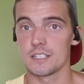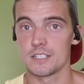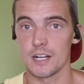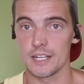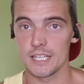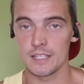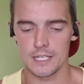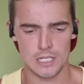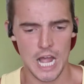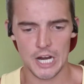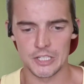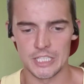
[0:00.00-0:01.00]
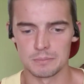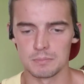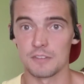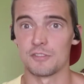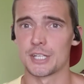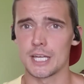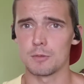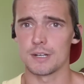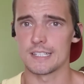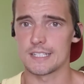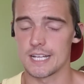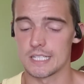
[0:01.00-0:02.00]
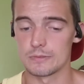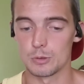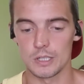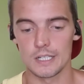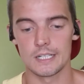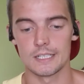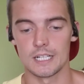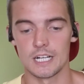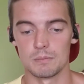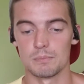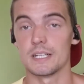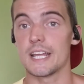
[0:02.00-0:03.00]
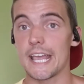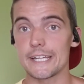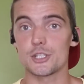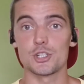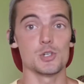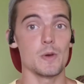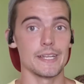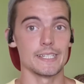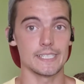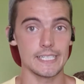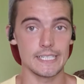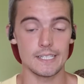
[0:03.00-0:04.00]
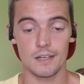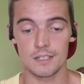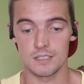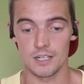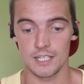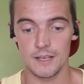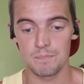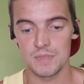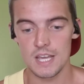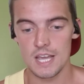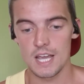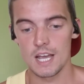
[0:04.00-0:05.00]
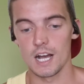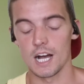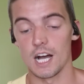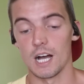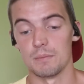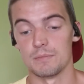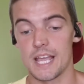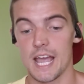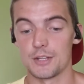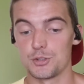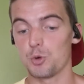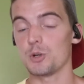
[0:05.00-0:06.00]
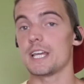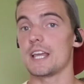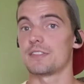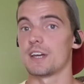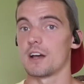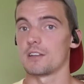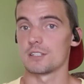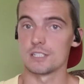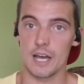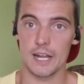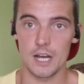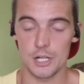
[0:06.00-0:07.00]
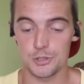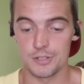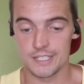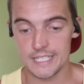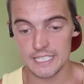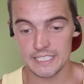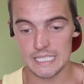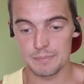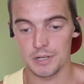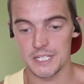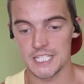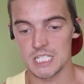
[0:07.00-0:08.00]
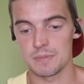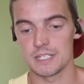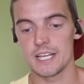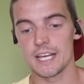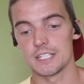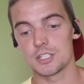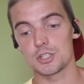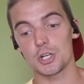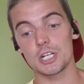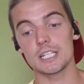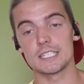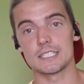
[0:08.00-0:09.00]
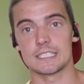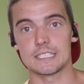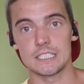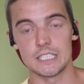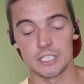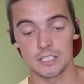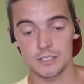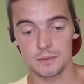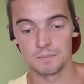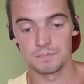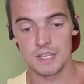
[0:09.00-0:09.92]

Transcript: study, that's an acronym, I forget what it stands for, but HUNT study, they had 28,916 participants aged 30 to 60 years,